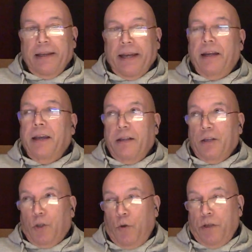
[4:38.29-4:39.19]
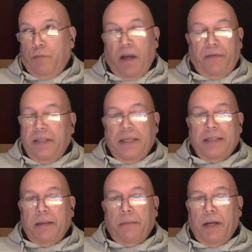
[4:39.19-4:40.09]
And it, as soon as Marvin said
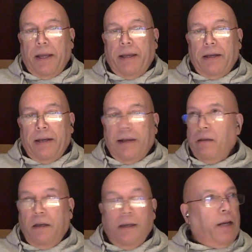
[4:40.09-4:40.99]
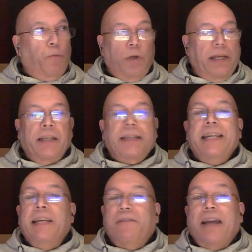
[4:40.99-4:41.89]
something like that, he would he
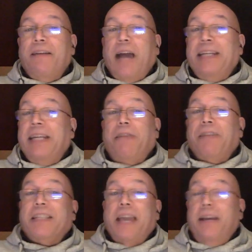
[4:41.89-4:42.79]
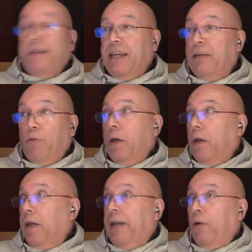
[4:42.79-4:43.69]
didn't even I didn't have to say anything. He'd
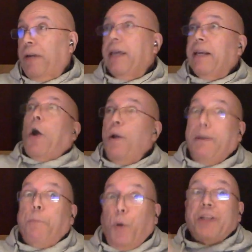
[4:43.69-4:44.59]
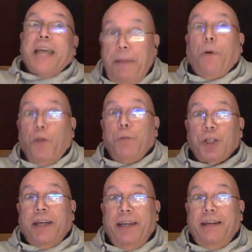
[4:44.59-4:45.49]
he'd look go and put the tape on the
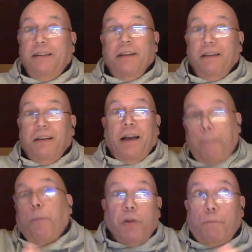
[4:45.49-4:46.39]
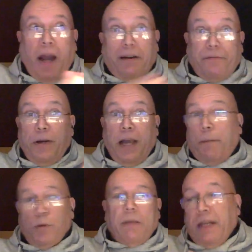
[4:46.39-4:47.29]
machine. I put the microphone up
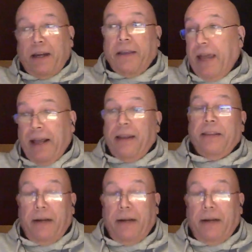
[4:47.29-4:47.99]
or something like that, and